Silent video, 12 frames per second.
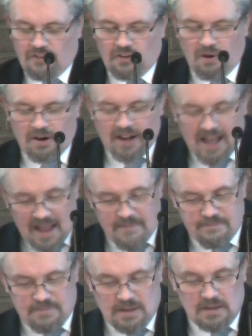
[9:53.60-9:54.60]
For on
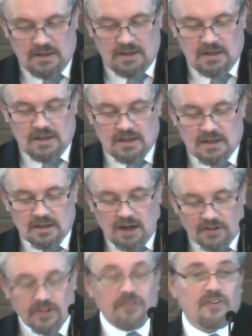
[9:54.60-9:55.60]
him
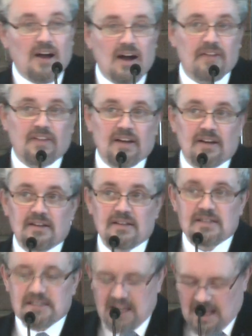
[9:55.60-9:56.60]
God the Father
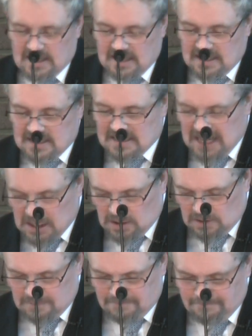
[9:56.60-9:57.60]
has set his
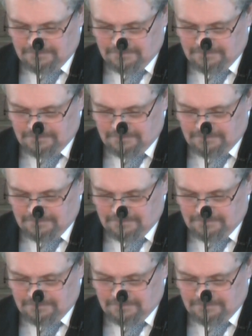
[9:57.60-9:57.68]
seal."